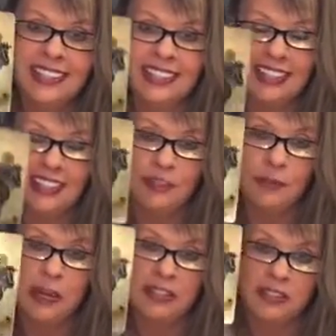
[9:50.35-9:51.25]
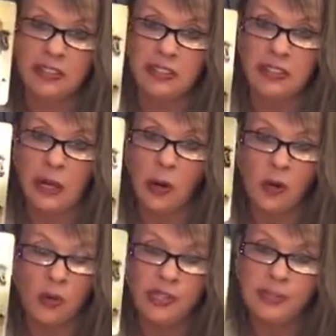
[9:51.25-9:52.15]
the Knight of Pentacles
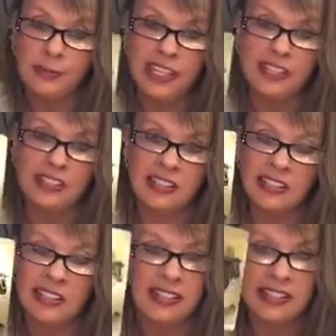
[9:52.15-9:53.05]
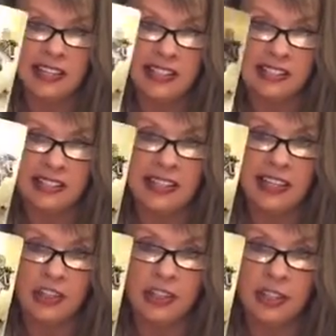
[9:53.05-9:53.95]
always makes it to their
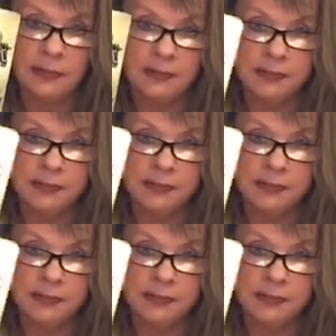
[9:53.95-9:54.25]
destination.